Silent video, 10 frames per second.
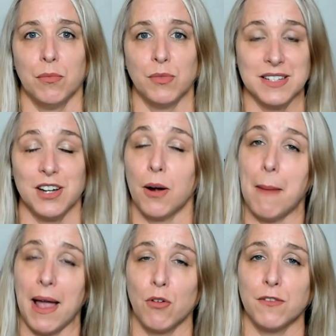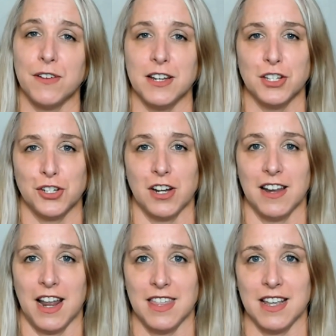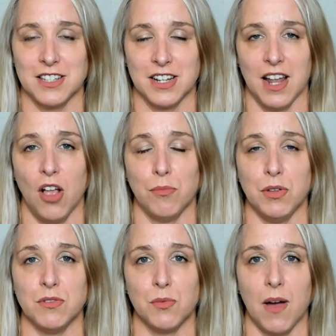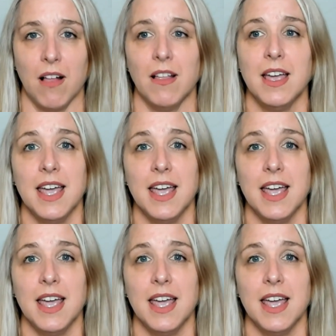restart my own fitness journey that I think is going to help you as well